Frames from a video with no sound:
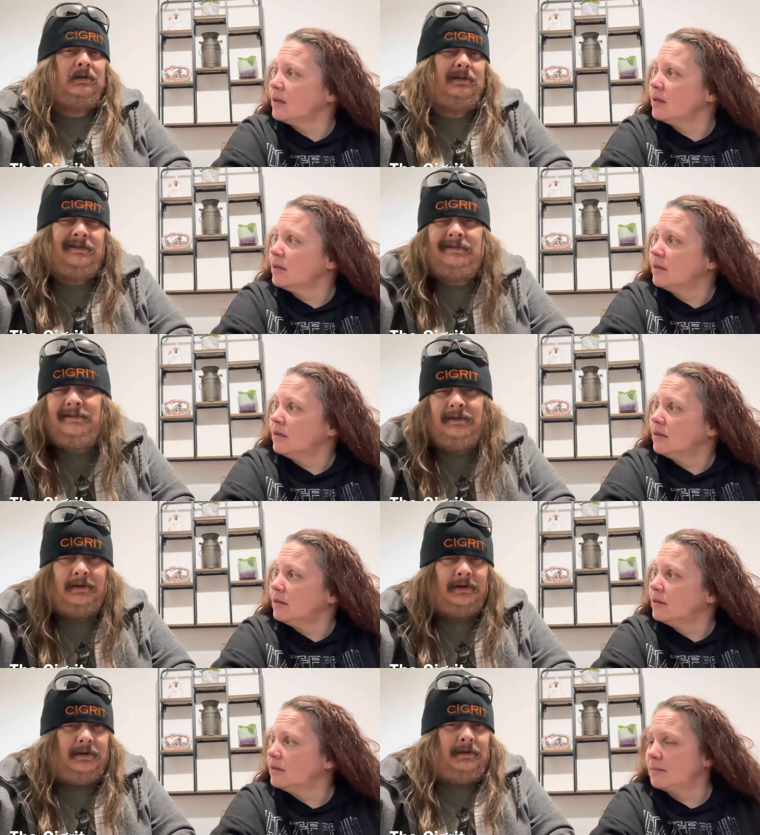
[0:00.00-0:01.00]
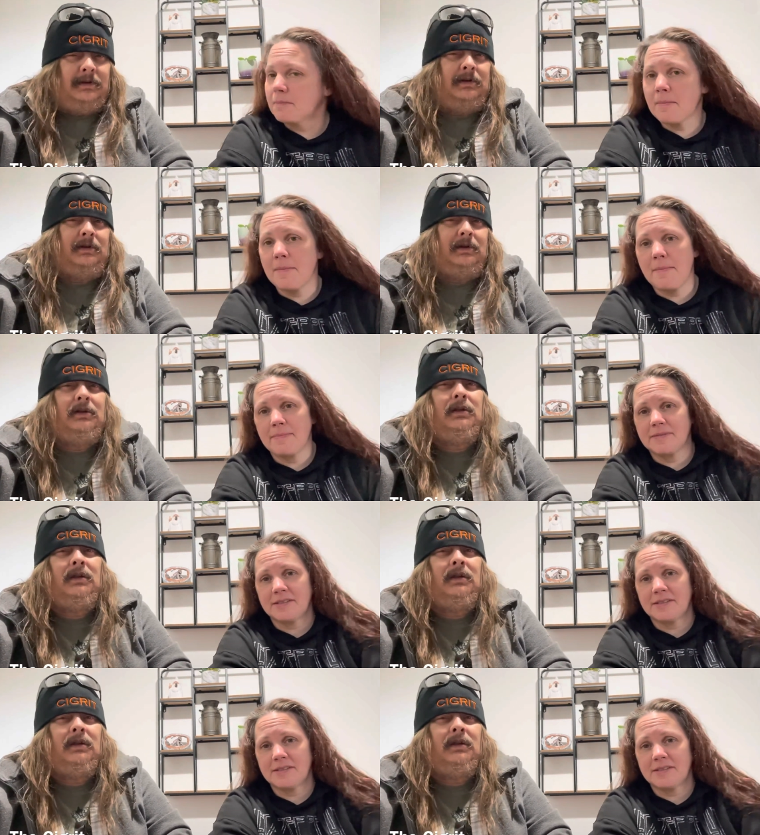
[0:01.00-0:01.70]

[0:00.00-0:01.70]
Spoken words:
Nothing is said.